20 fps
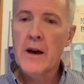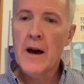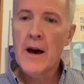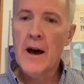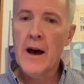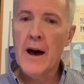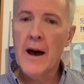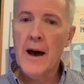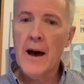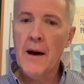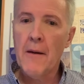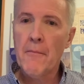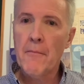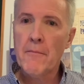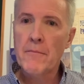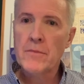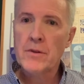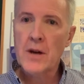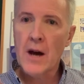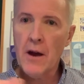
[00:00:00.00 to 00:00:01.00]

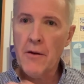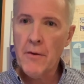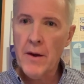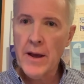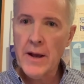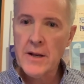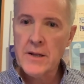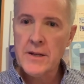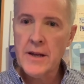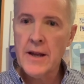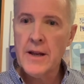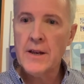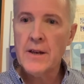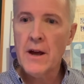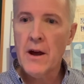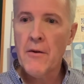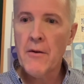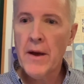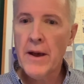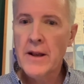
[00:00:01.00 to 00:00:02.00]
direct,
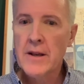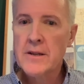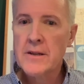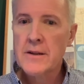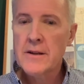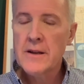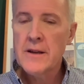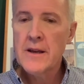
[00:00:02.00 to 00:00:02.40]
indirect,